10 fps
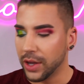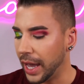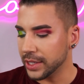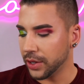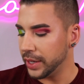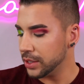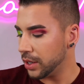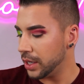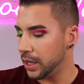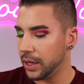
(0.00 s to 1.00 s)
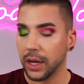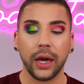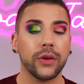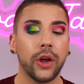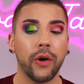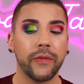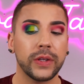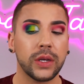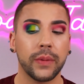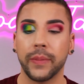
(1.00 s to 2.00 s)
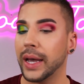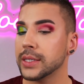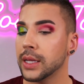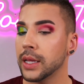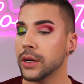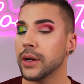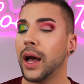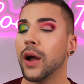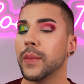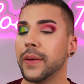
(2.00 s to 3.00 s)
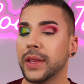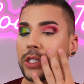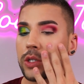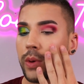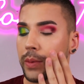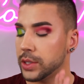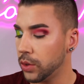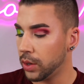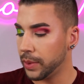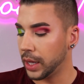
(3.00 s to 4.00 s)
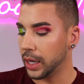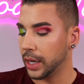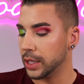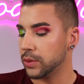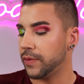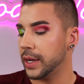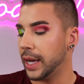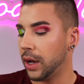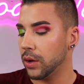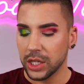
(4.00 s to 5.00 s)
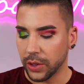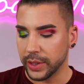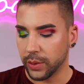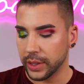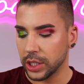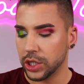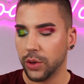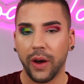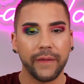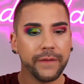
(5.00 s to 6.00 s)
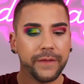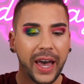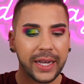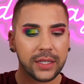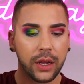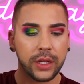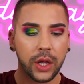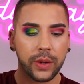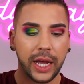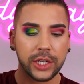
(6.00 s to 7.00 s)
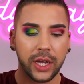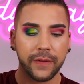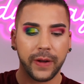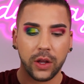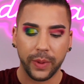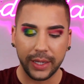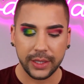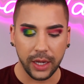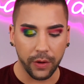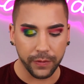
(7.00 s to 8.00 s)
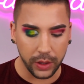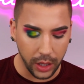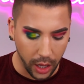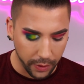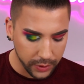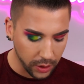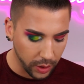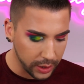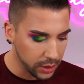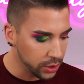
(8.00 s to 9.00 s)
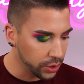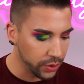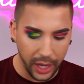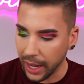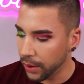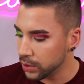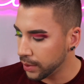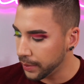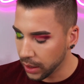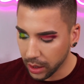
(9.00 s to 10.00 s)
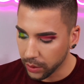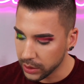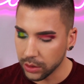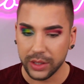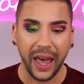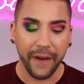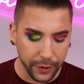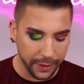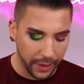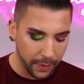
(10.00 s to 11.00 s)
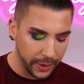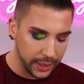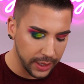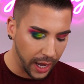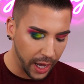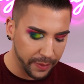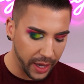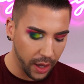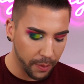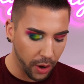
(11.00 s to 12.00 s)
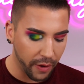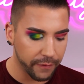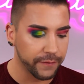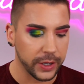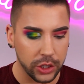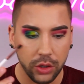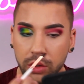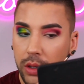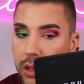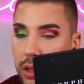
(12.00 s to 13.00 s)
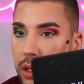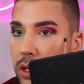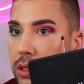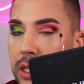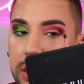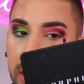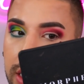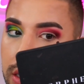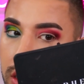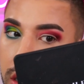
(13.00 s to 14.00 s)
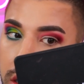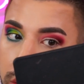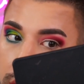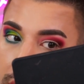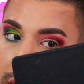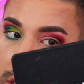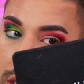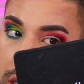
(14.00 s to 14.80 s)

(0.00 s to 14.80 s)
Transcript: Okay, so he's going to, I don't know if he's coming back to the lid or not, or maybe that's just what we're doing, but like, I guess we'll find out. So he's going to do a Vexed on the lower lash line, followed by Self Love. So let's do that. Where's my mirror? I always lose everything because I'm a professional. So let's take this on our lower lash